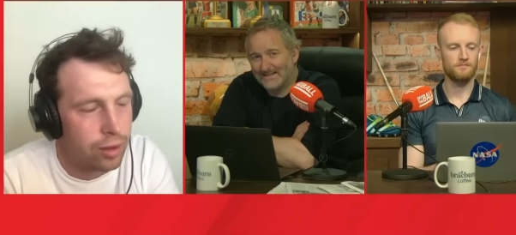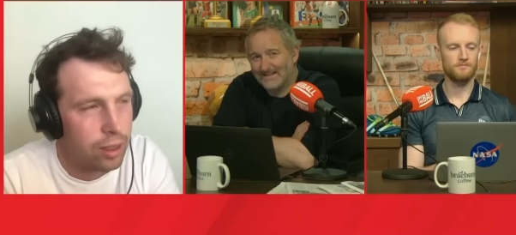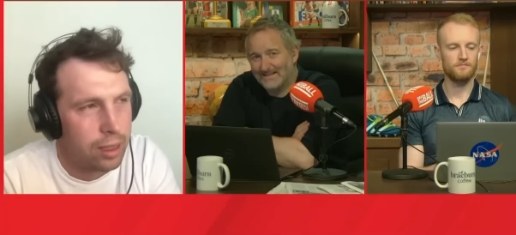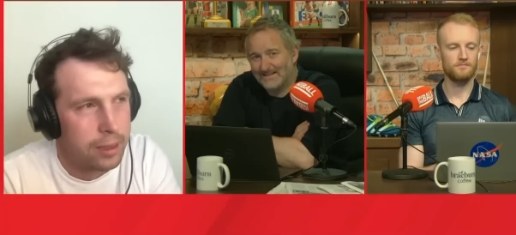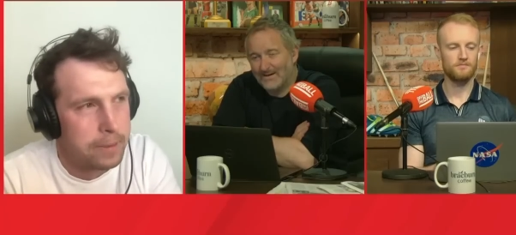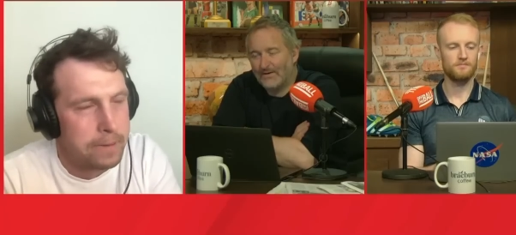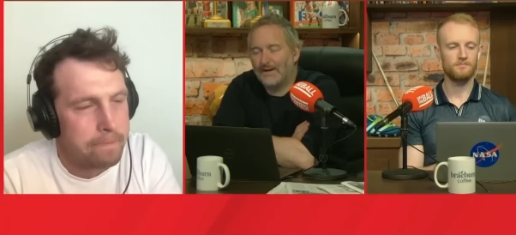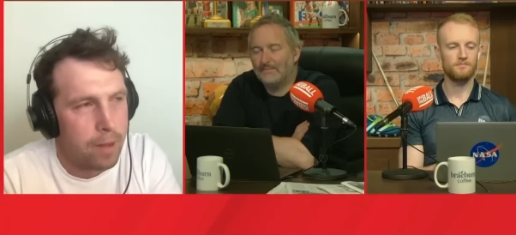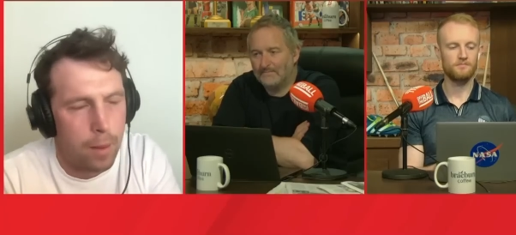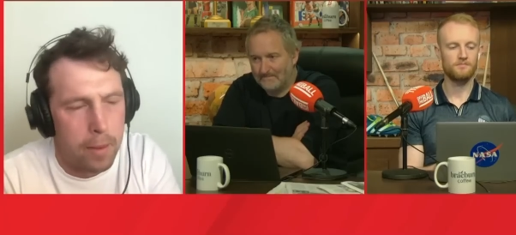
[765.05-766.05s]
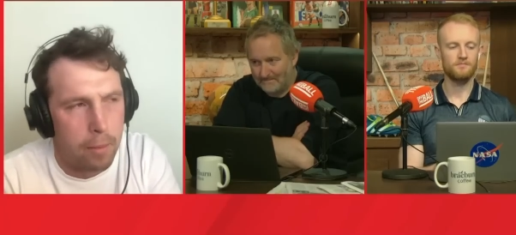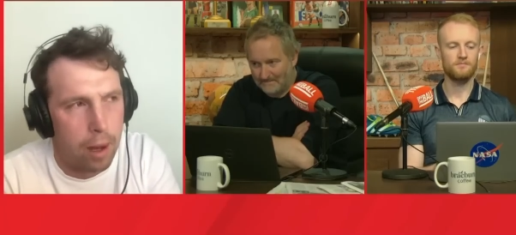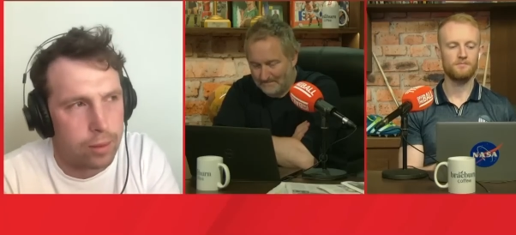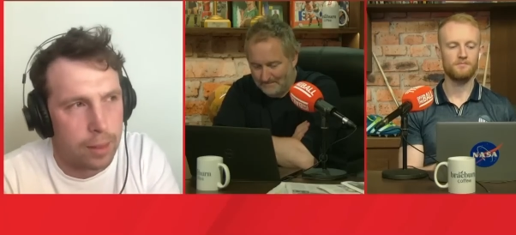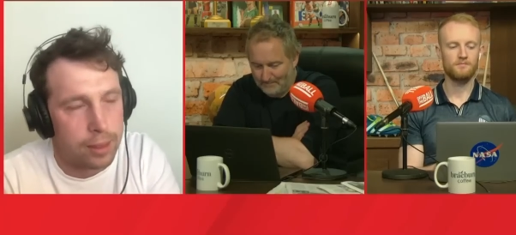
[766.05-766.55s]
Speaker 1: So okay, maybe I'm
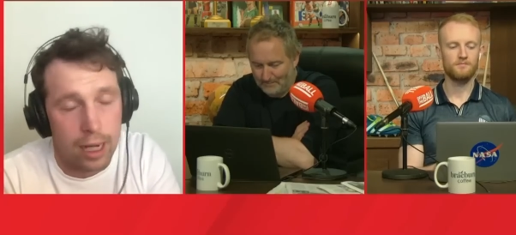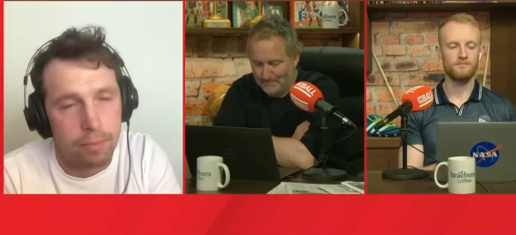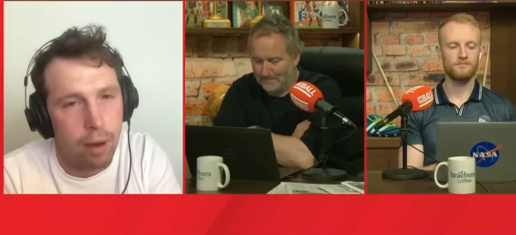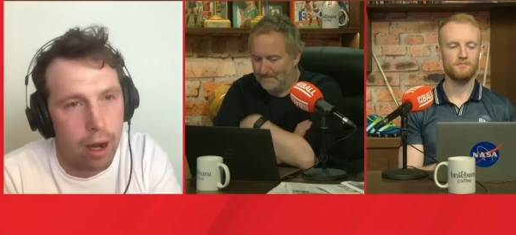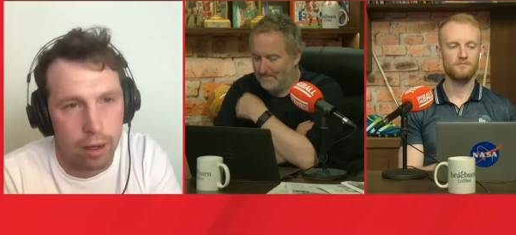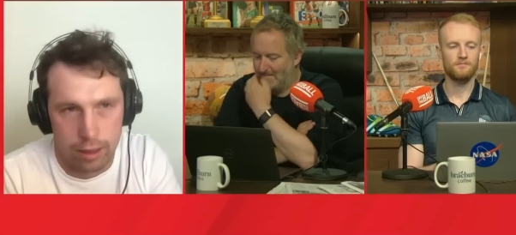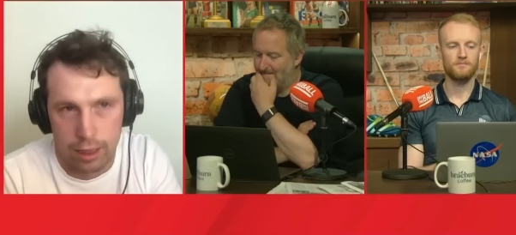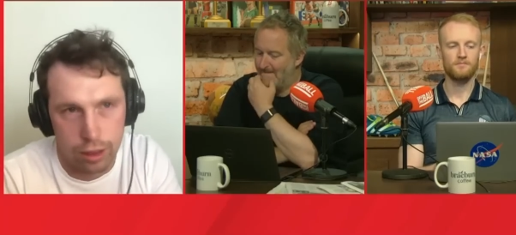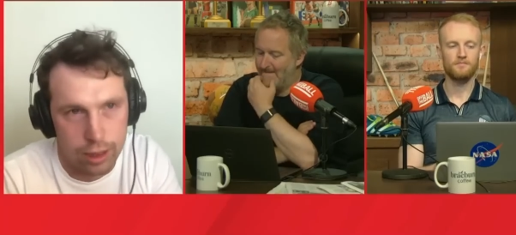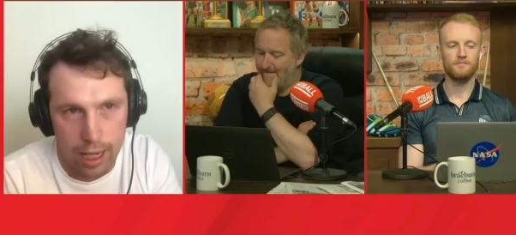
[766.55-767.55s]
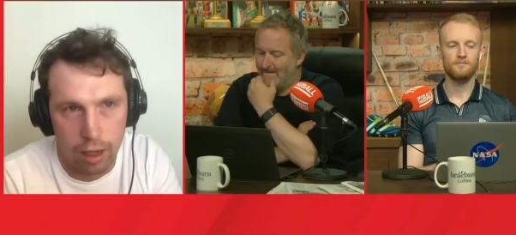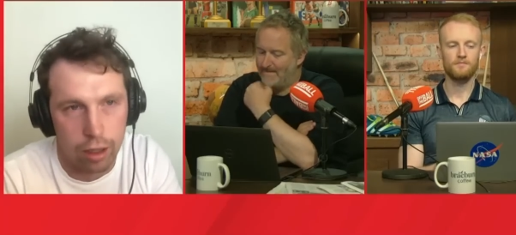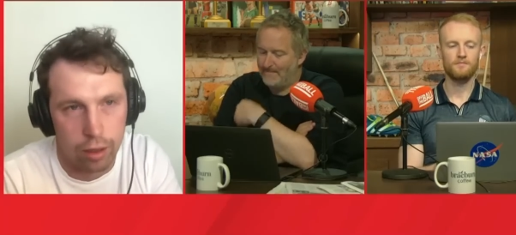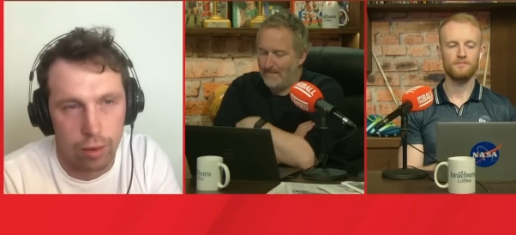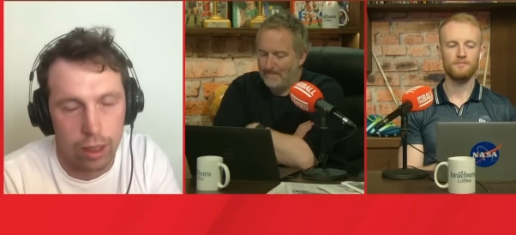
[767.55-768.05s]
wrong with that, but they didn't bother. They just said,
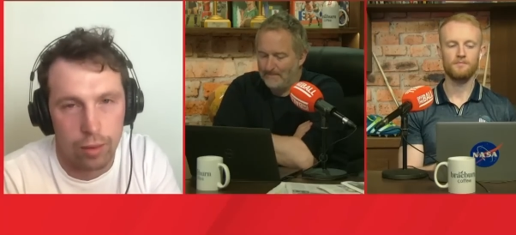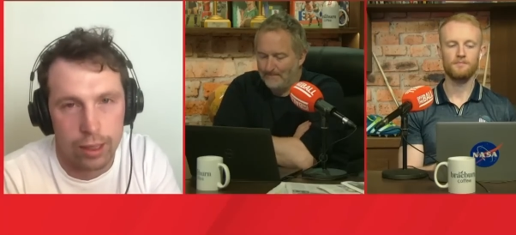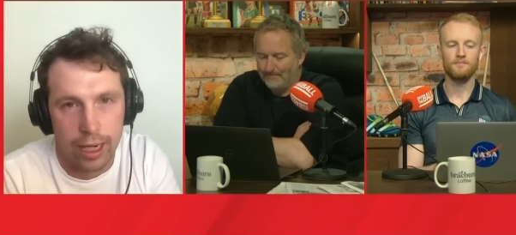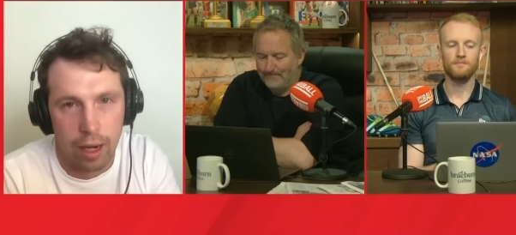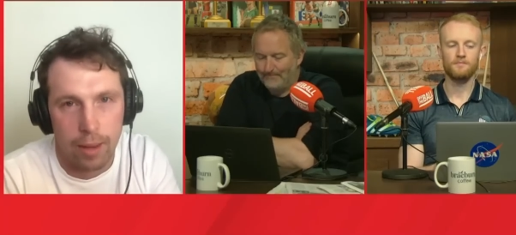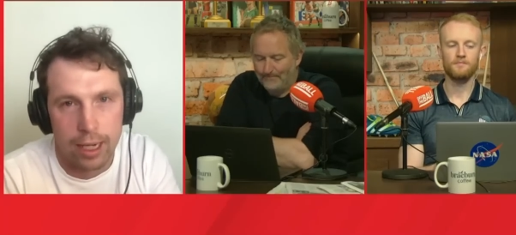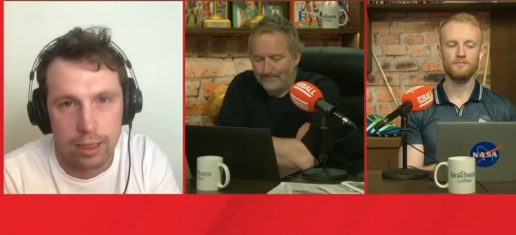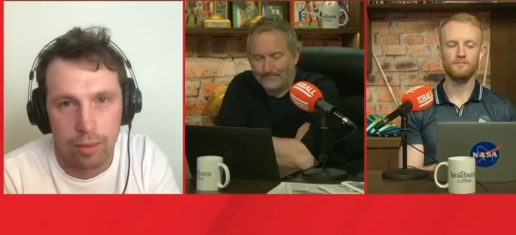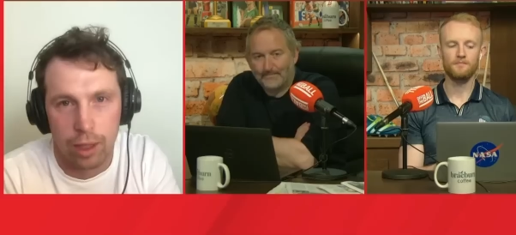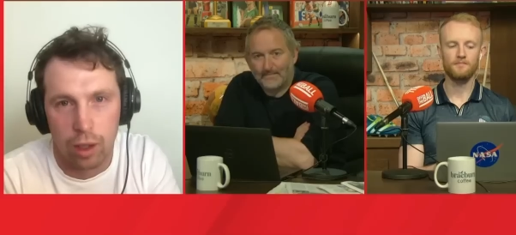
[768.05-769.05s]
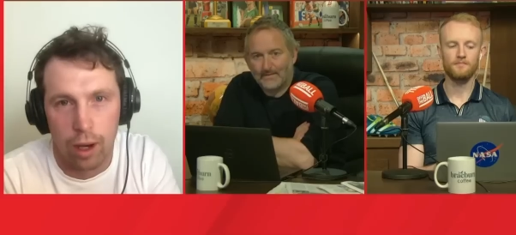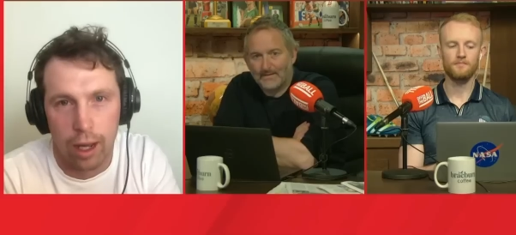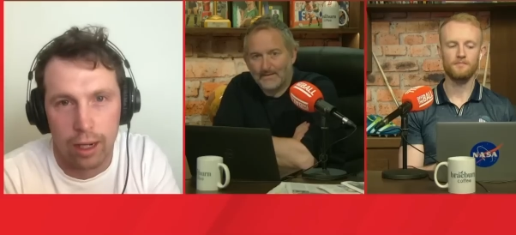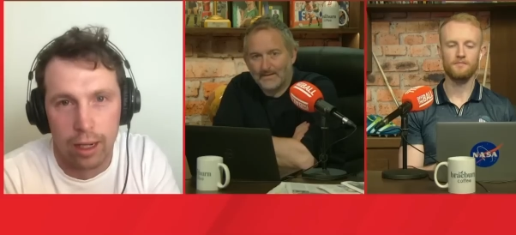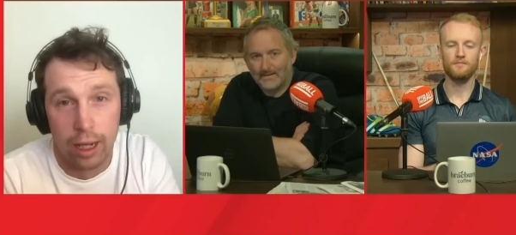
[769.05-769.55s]
look, we'll, we'll take our medicine and we'll go
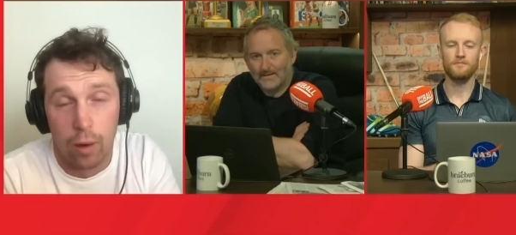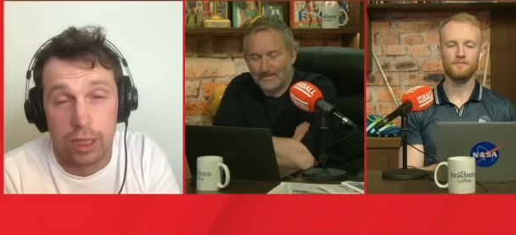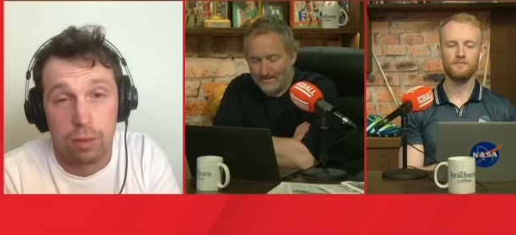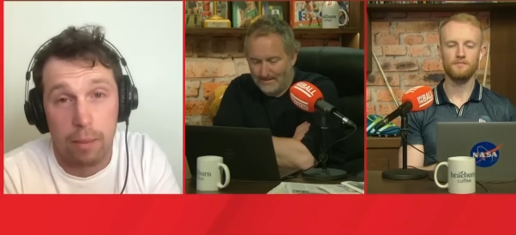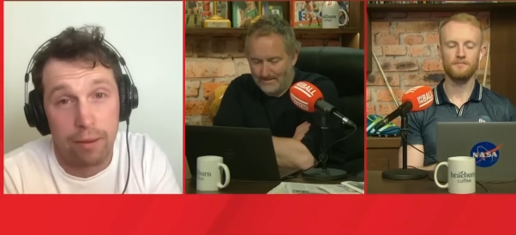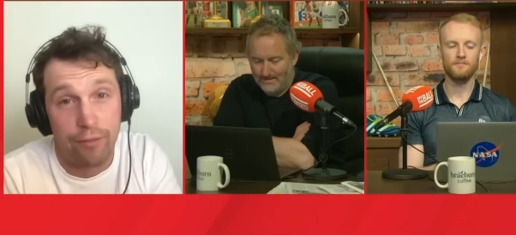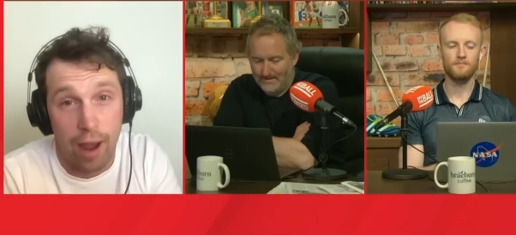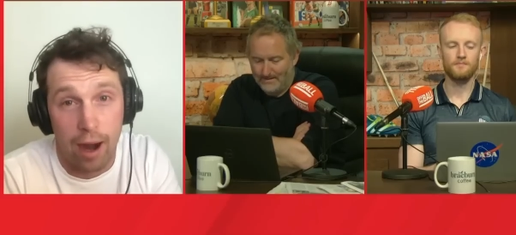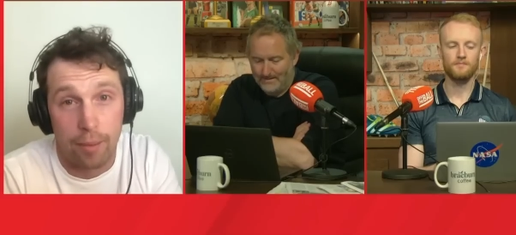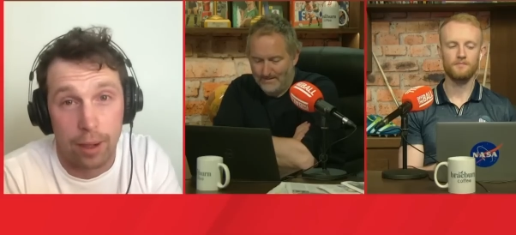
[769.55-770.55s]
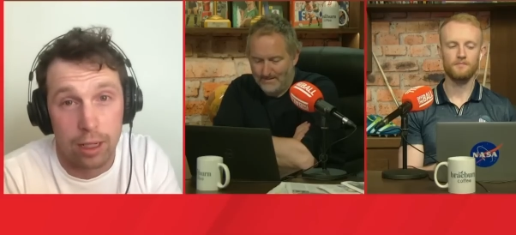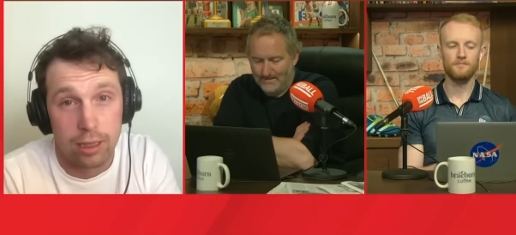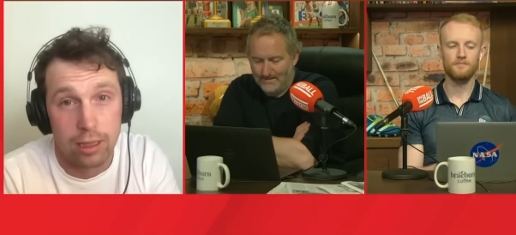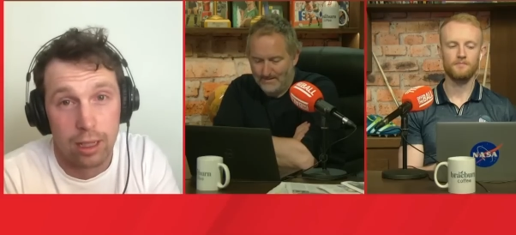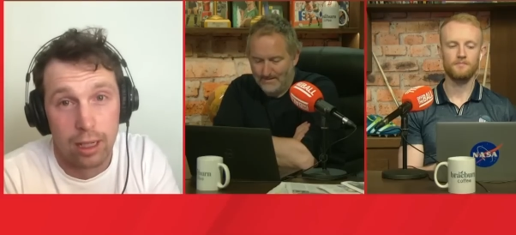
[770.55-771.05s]
on, which is probably fair
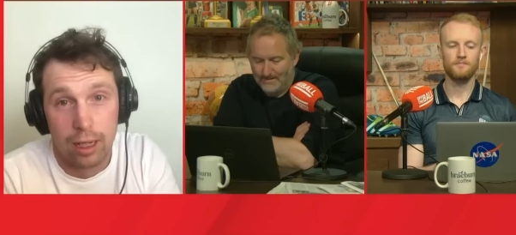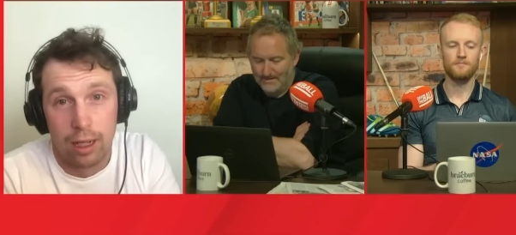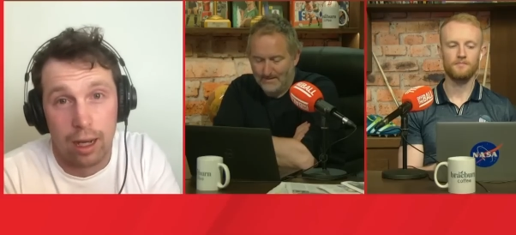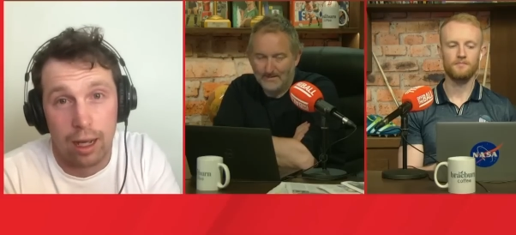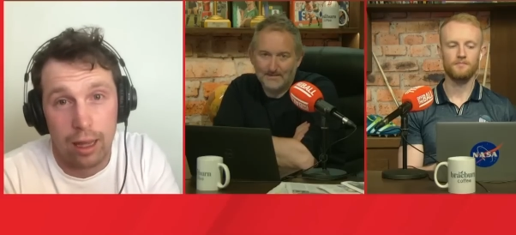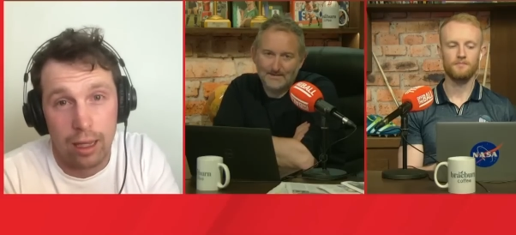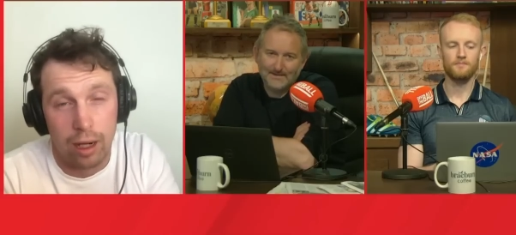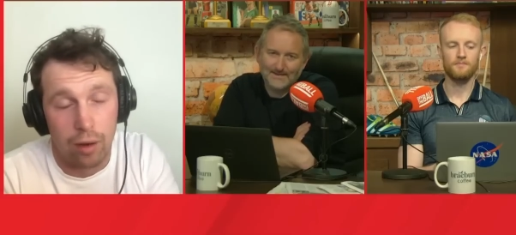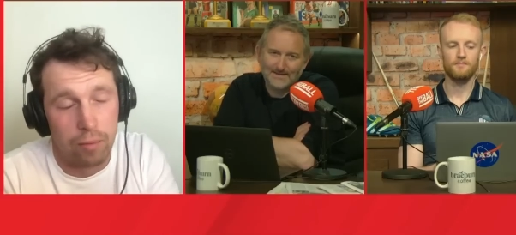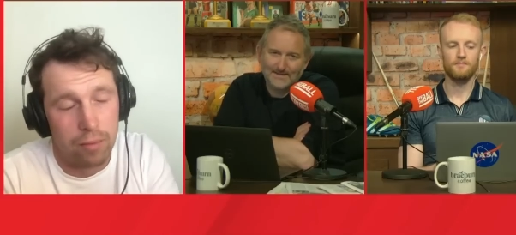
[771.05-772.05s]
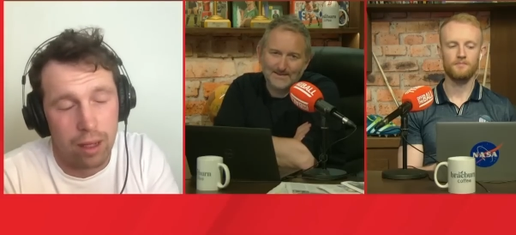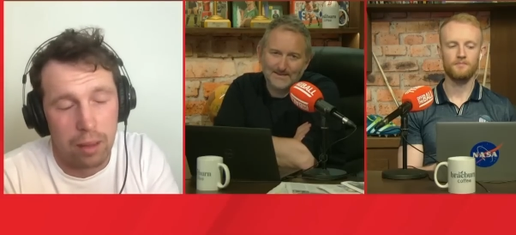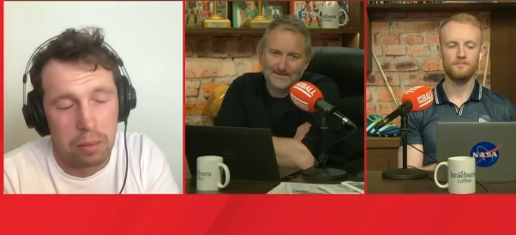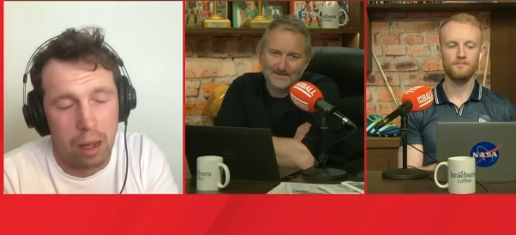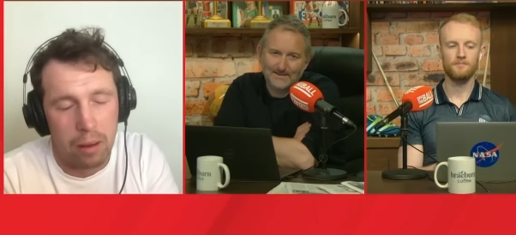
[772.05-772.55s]
because, you know,
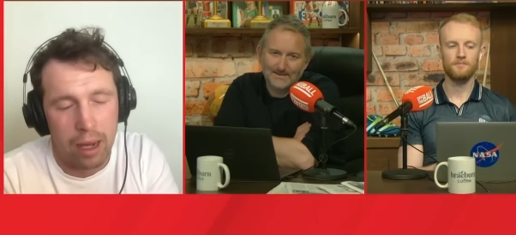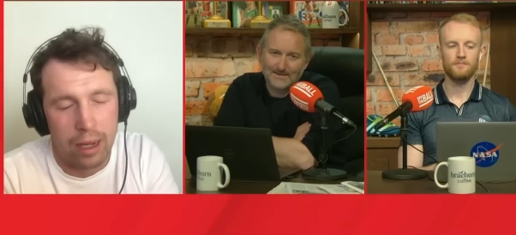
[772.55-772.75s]
I'm, I'm